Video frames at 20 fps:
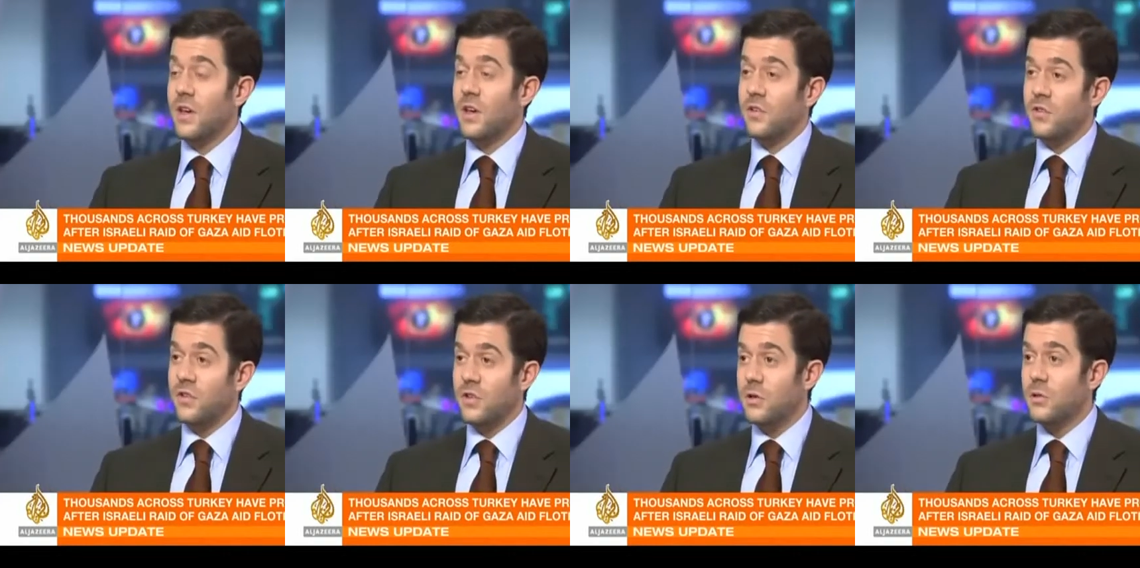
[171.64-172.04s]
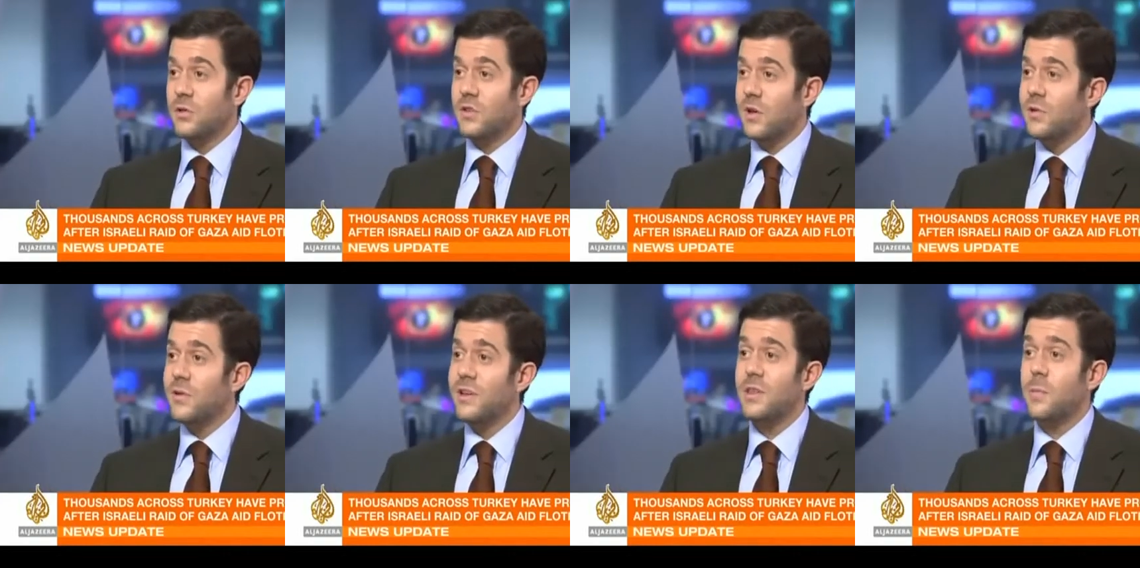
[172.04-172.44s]
to use
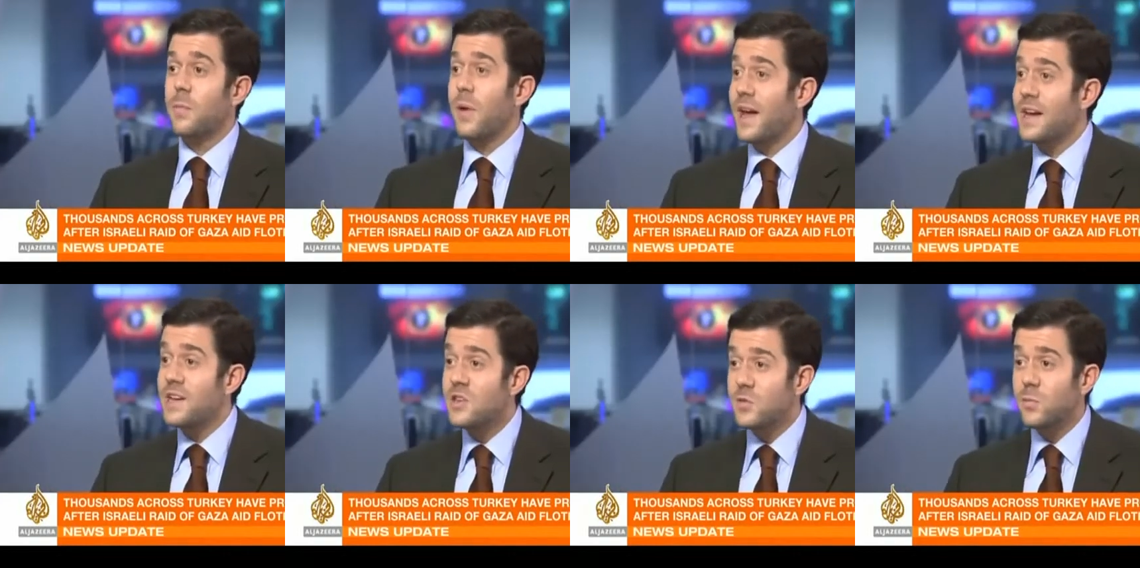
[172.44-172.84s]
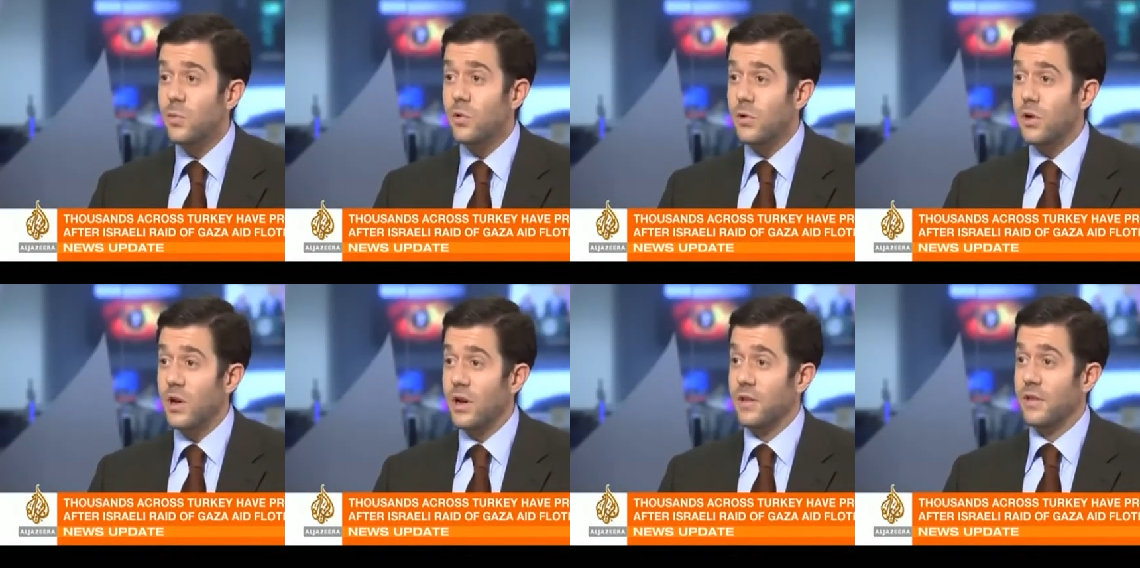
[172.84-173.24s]
only the
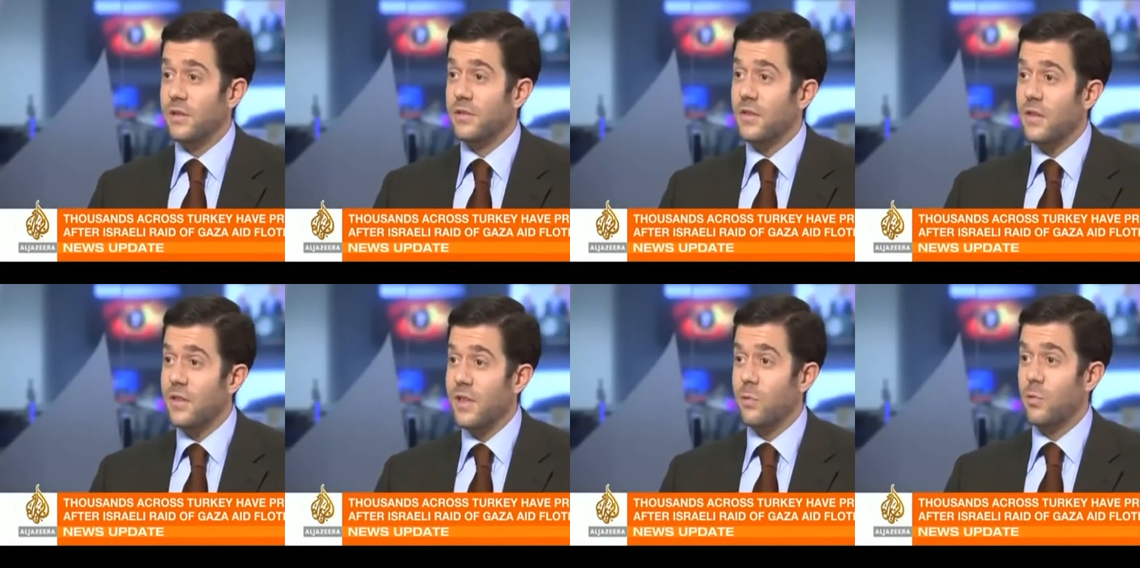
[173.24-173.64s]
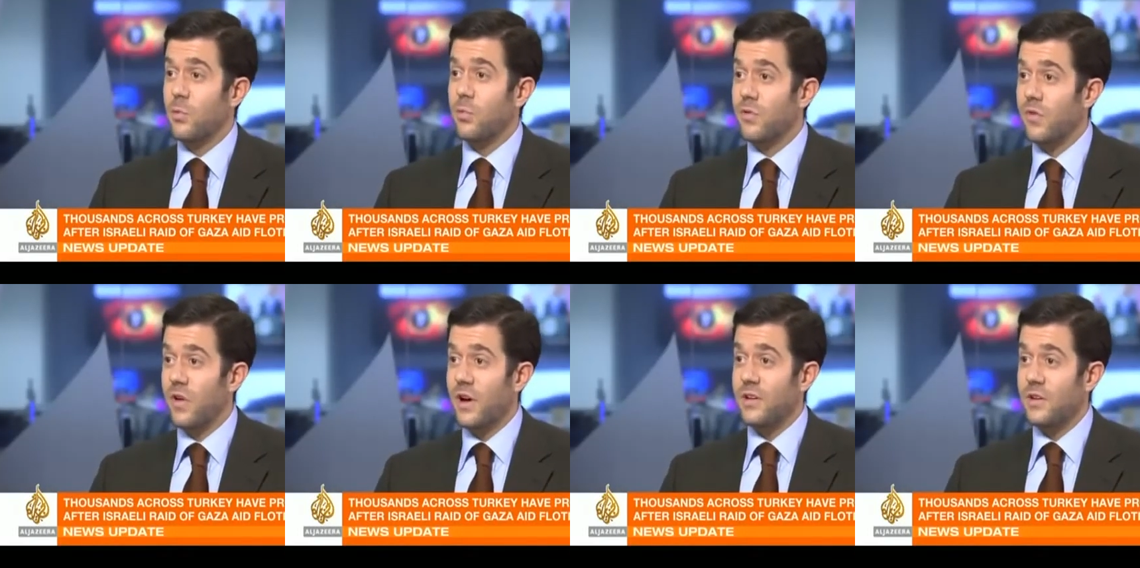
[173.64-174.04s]
paintball guns that they were
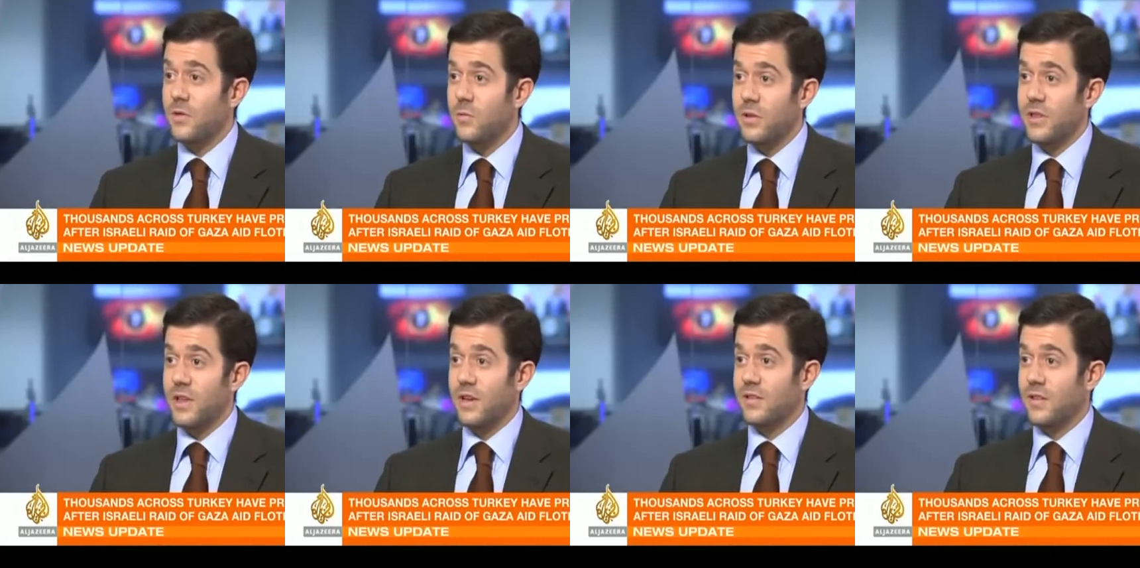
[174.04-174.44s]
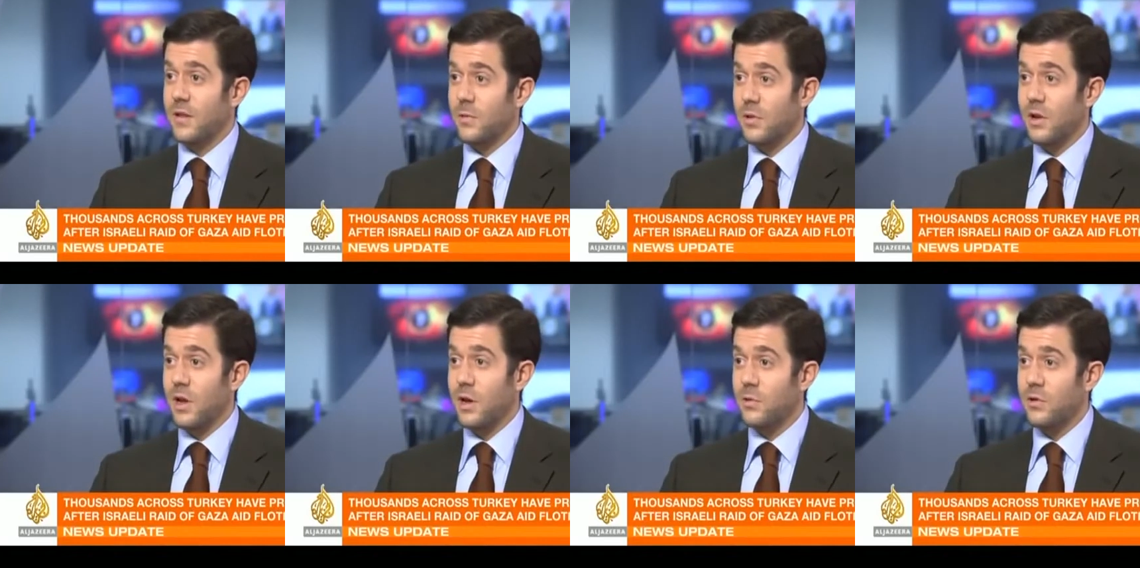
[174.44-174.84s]
provided with as they
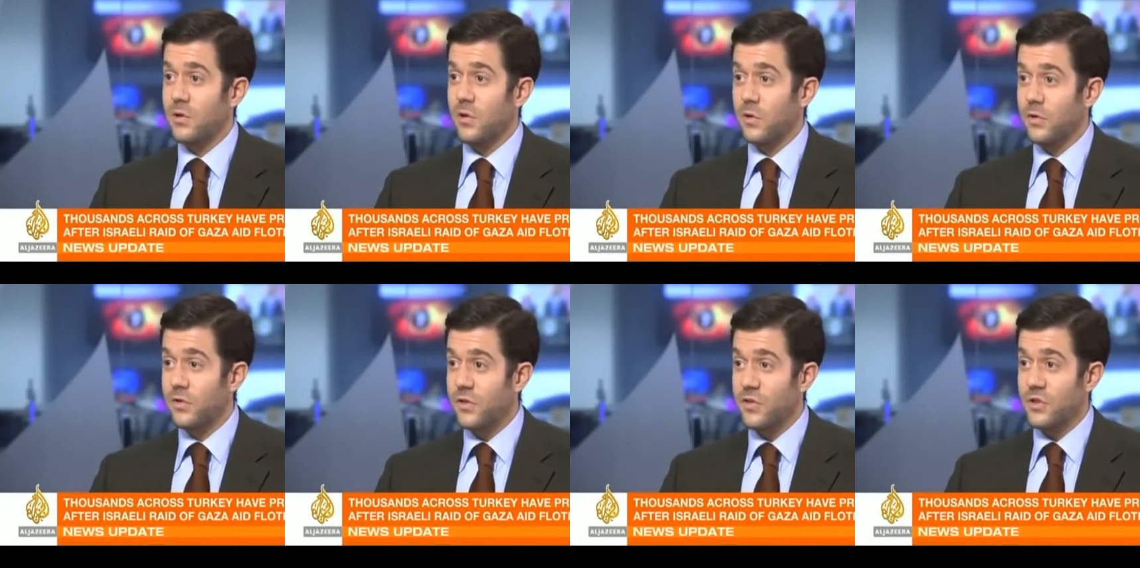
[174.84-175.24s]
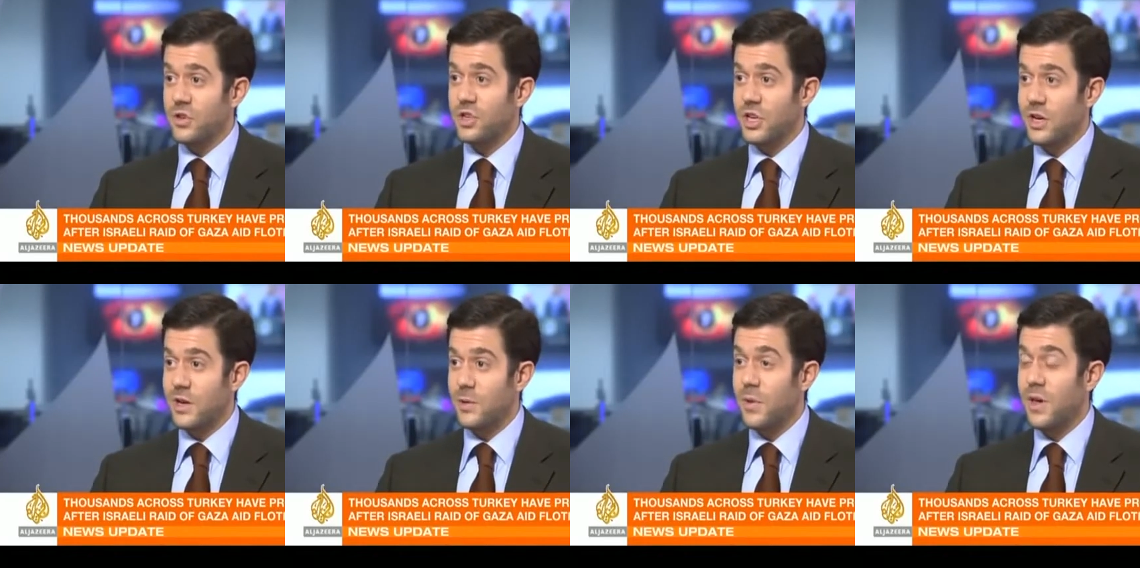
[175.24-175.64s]
were lowered onto the
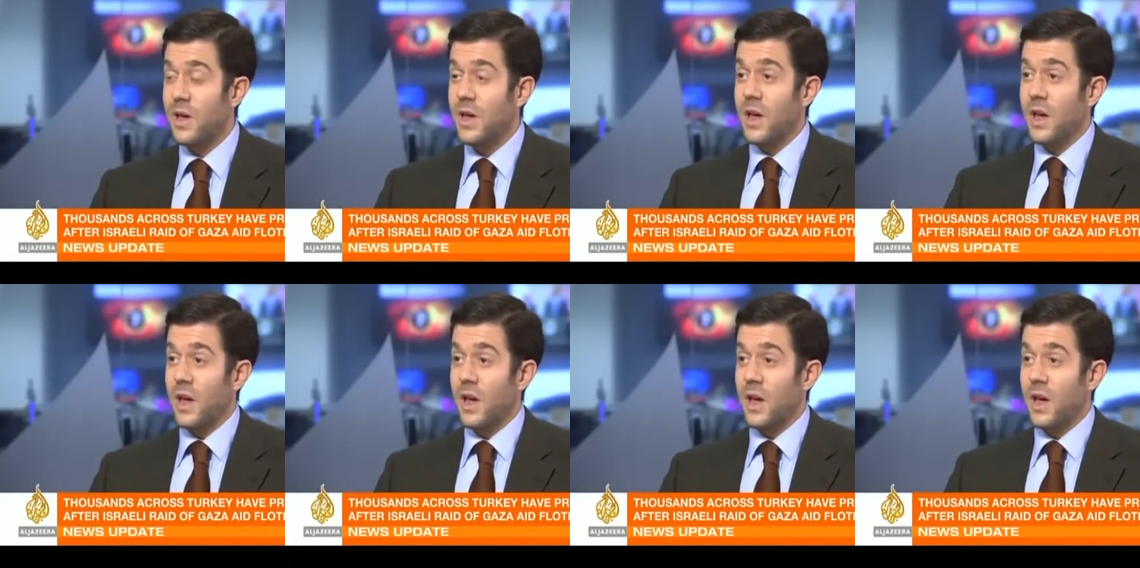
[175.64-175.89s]
ship,